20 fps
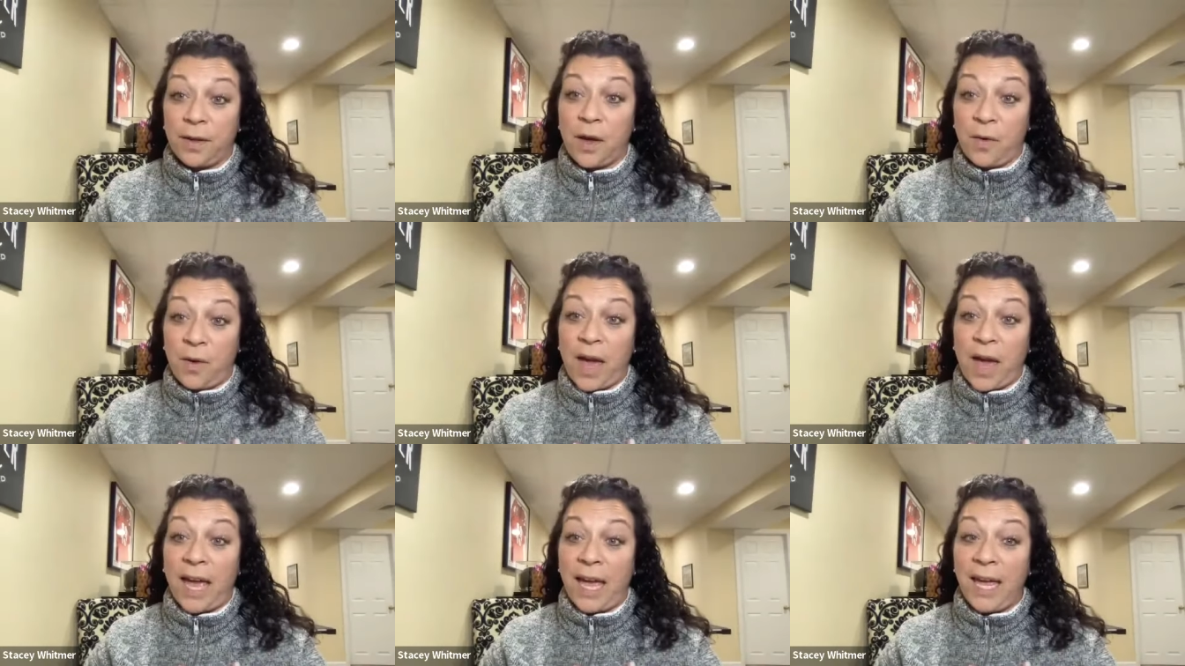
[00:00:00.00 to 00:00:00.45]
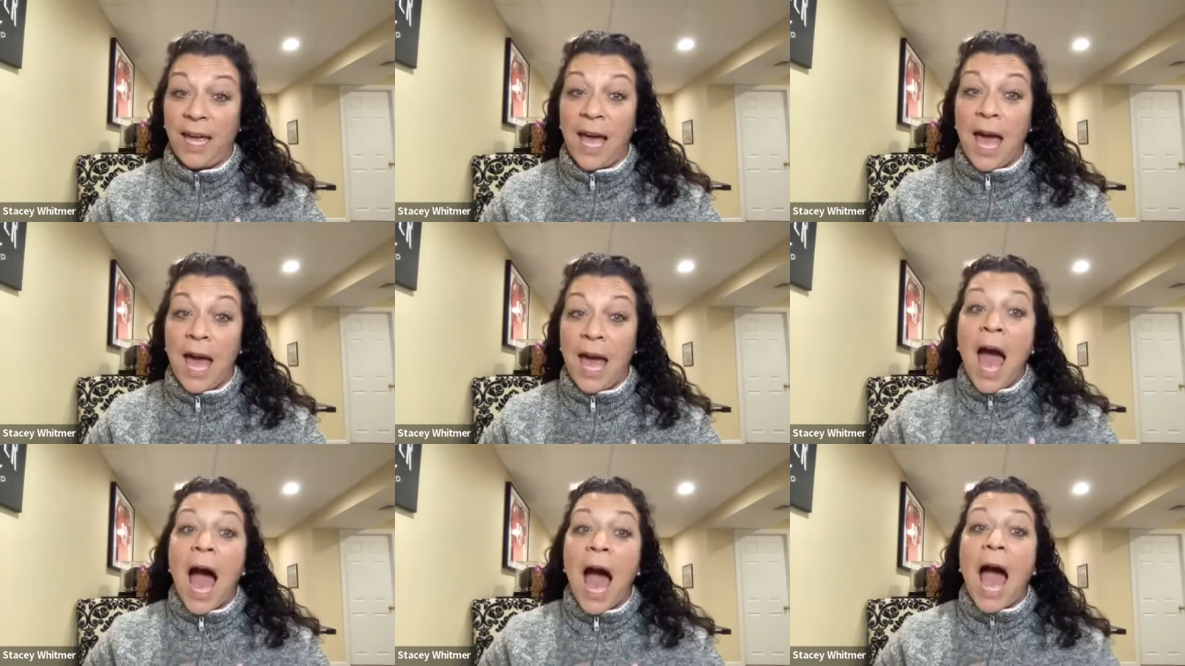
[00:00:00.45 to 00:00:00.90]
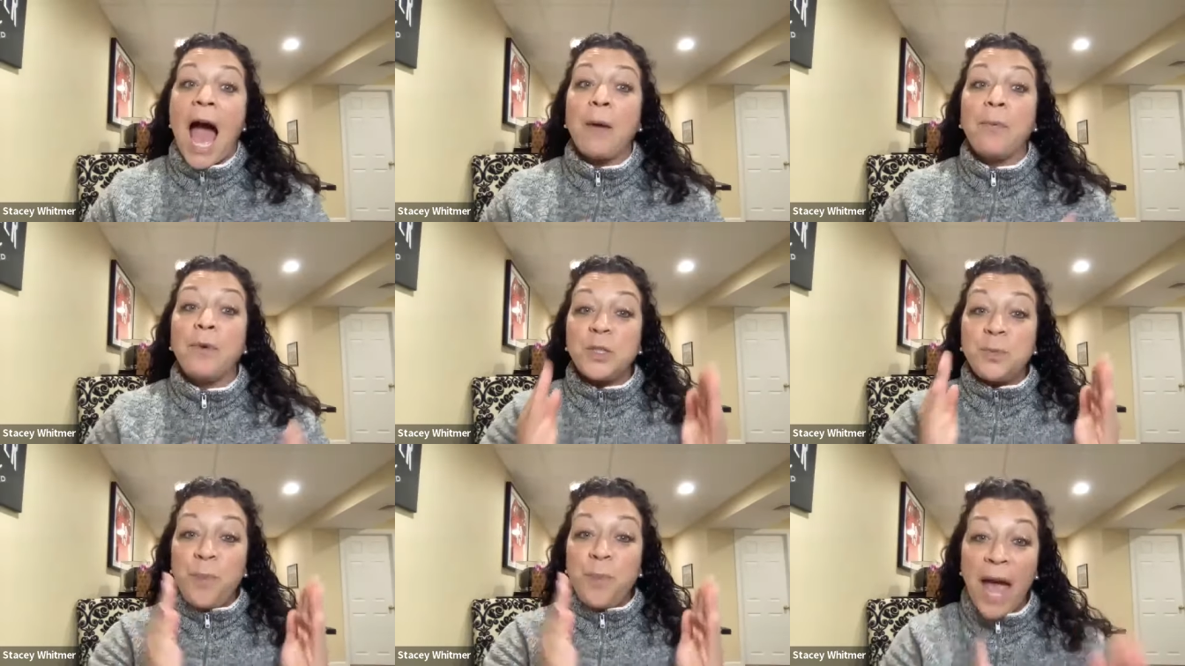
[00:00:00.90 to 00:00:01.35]
Okay. I
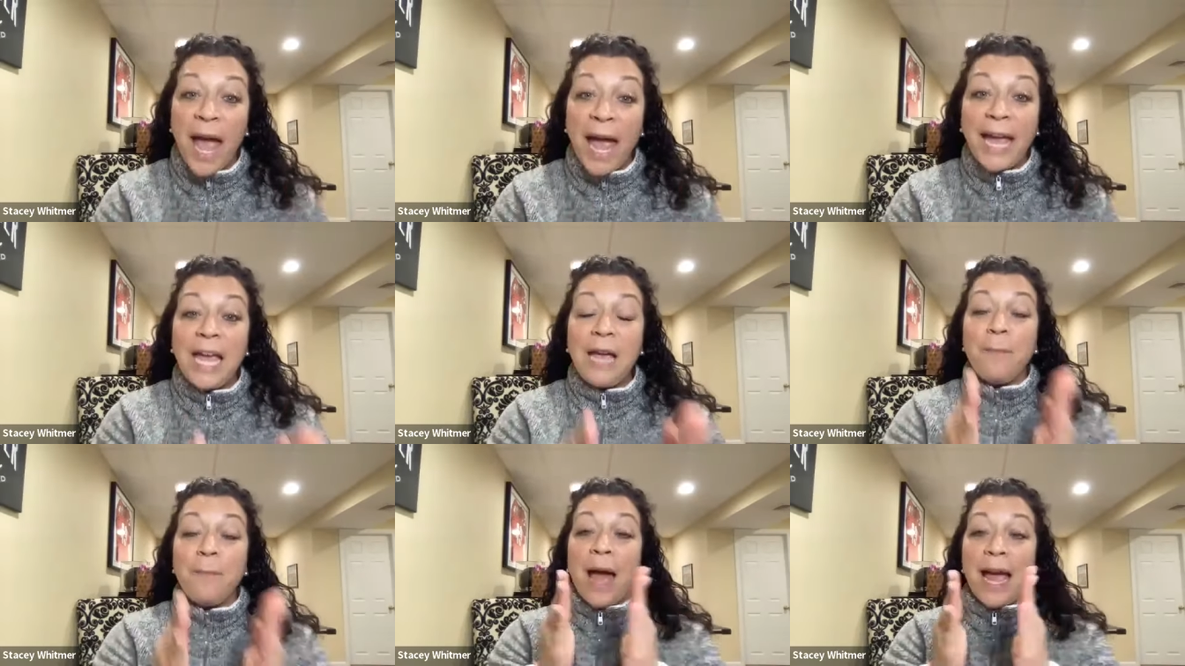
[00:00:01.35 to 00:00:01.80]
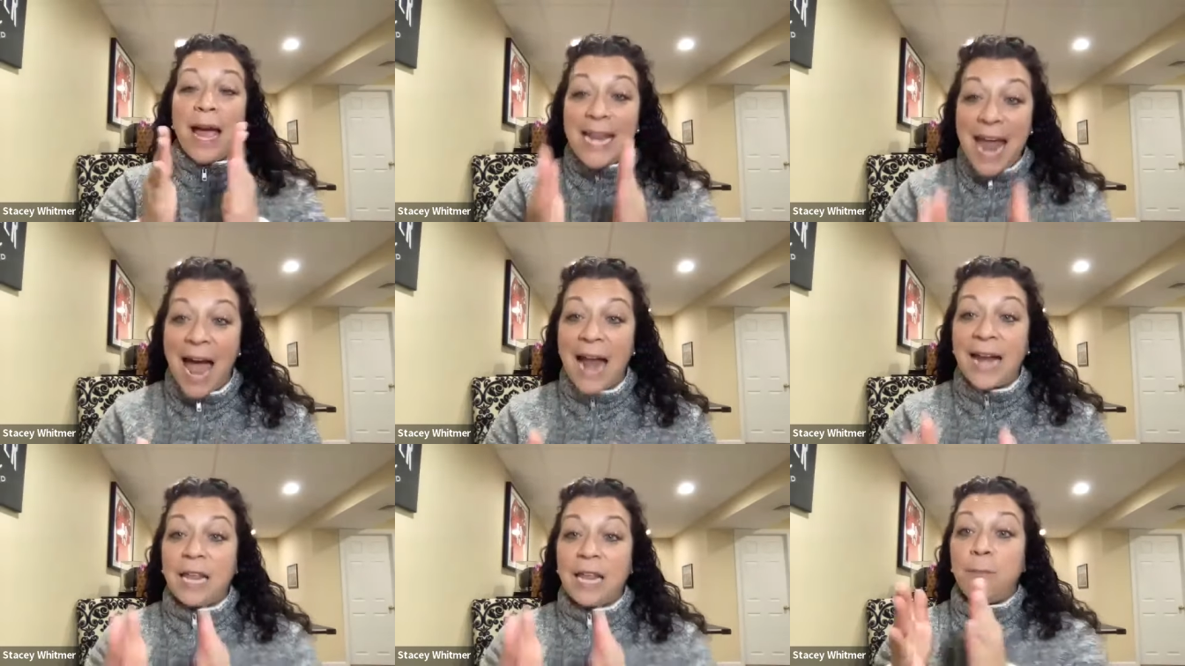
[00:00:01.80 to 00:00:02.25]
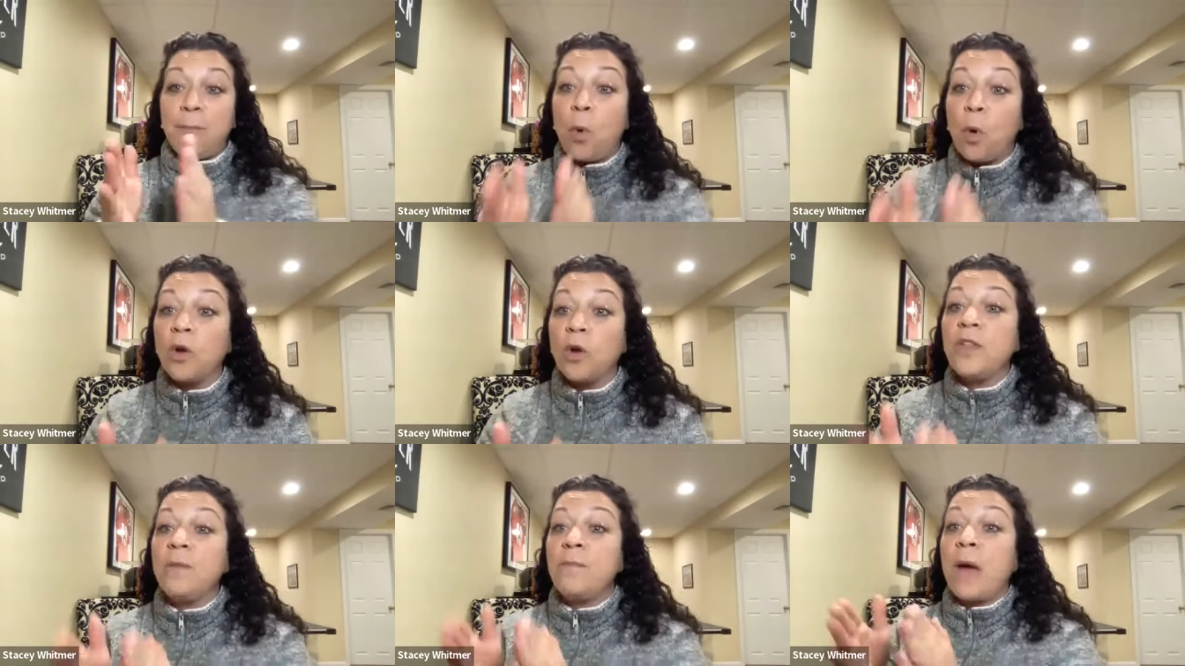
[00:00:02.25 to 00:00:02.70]
was paying my nanny
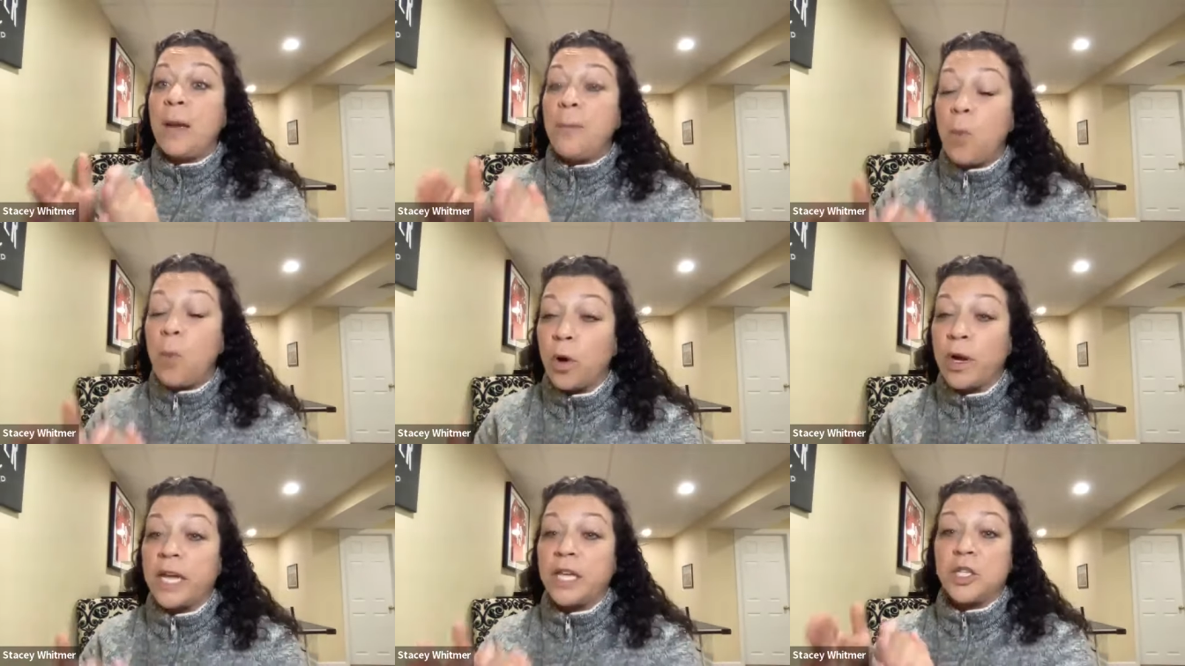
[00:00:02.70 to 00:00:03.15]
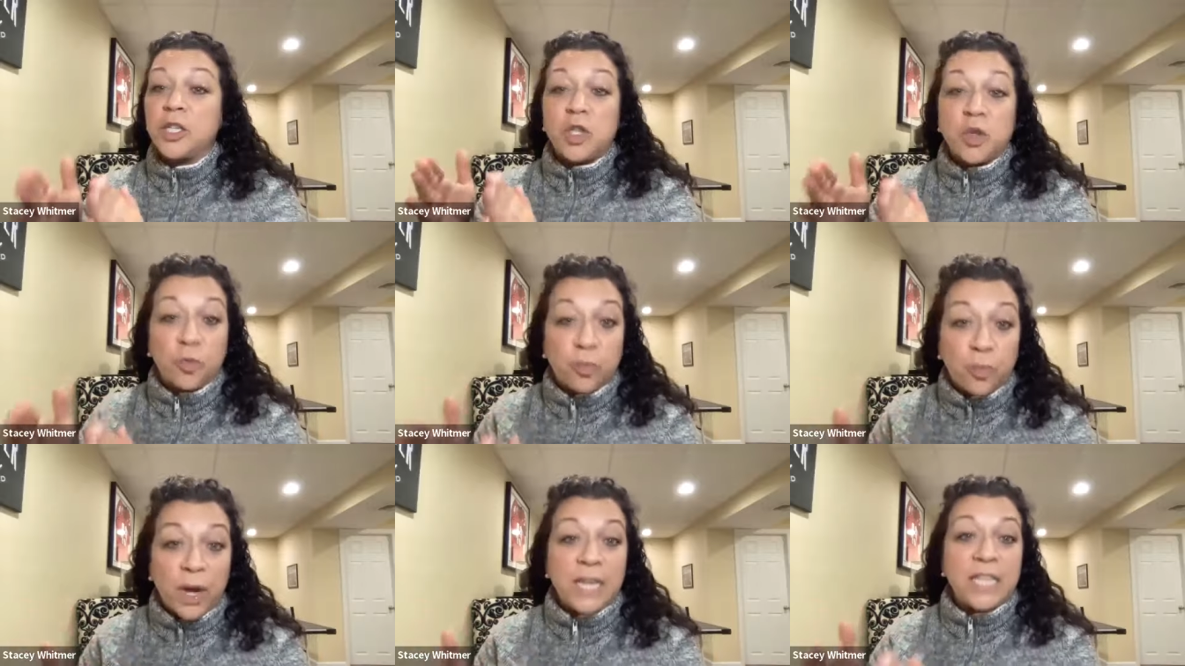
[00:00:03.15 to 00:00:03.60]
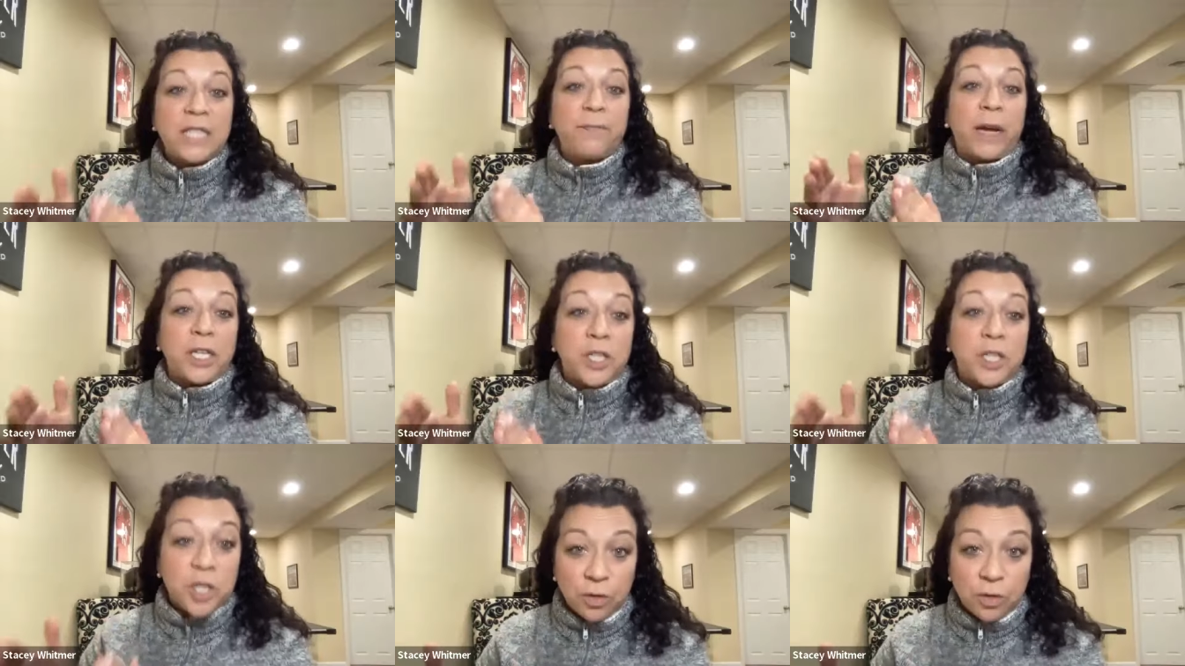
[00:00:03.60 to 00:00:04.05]
more than my mortgage to raise
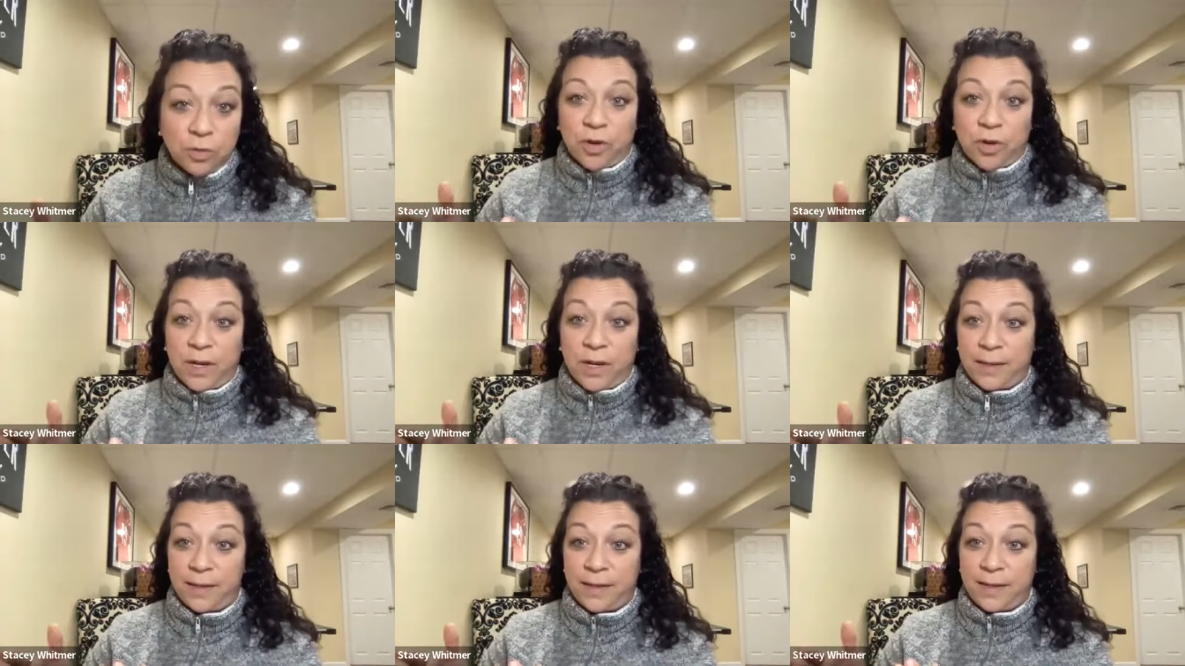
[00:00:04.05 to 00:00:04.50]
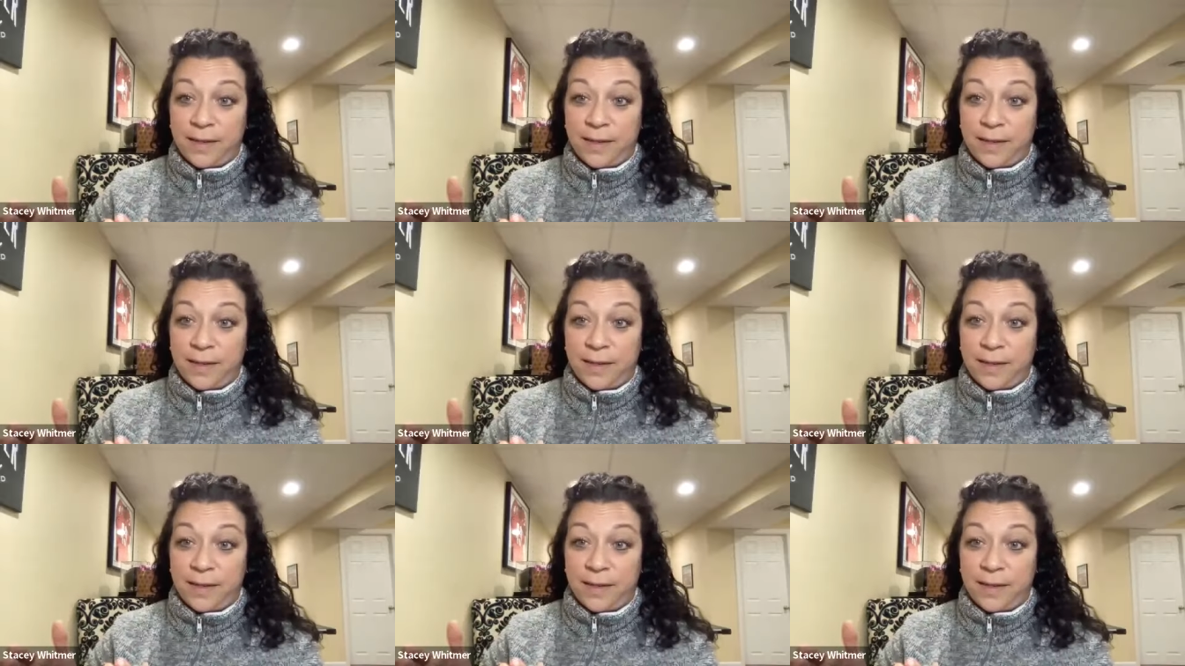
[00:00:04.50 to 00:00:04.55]
my children.